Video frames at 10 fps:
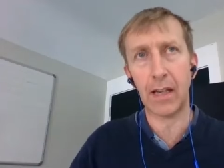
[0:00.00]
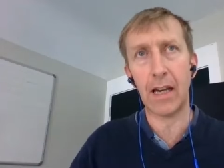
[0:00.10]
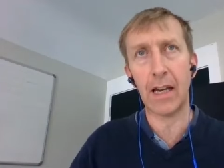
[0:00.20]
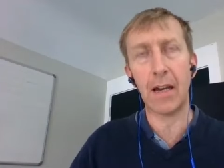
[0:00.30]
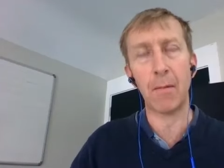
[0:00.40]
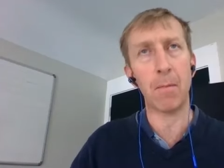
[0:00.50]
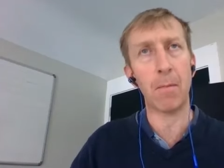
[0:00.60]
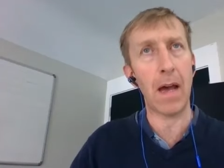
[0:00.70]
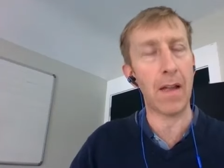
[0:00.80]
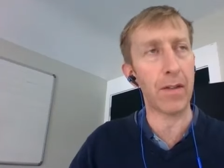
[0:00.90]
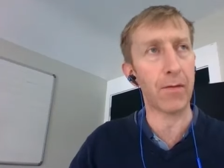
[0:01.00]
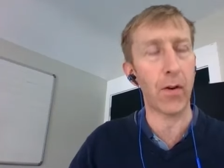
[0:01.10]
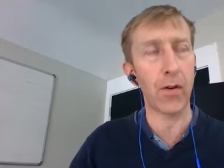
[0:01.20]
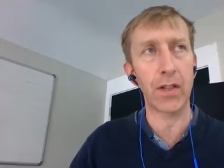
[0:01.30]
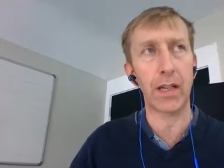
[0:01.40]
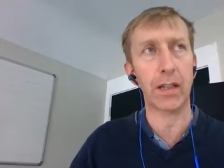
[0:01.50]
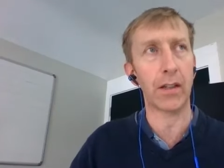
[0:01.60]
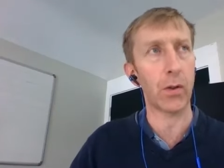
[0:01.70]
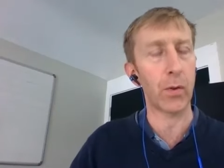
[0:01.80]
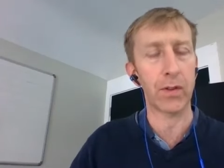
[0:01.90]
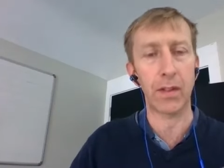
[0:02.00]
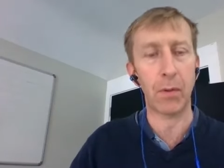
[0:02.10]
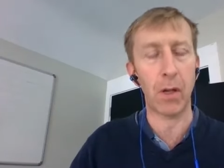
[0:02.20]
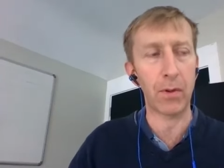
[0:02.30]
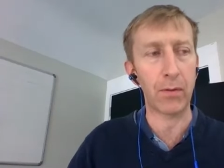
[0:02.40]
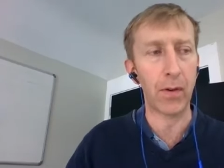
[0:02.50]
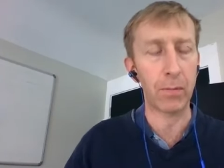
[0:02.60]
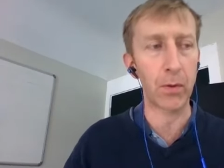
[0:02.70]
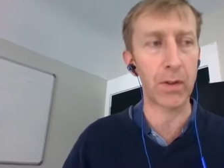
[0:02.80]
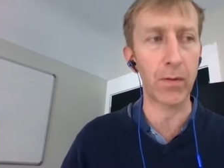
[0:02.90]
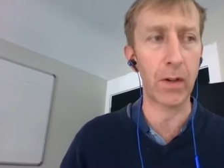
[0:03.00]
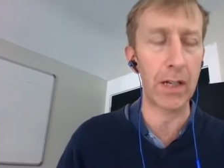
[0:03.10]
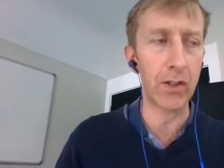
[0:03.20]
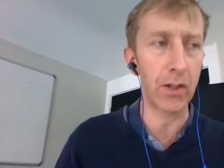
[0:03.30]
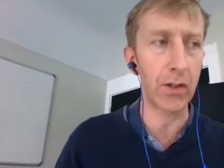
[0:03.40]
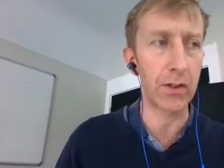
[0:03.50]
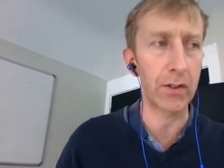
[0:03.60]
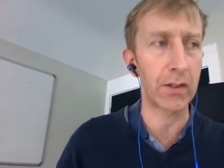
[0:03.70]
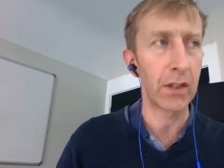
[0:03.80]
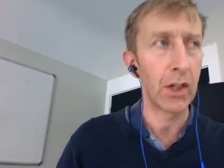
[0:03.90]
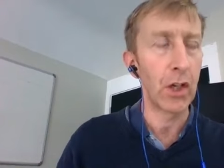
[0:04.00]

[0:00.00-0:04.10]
um, and the funding that goes to the pulmonary fibrosis foundation others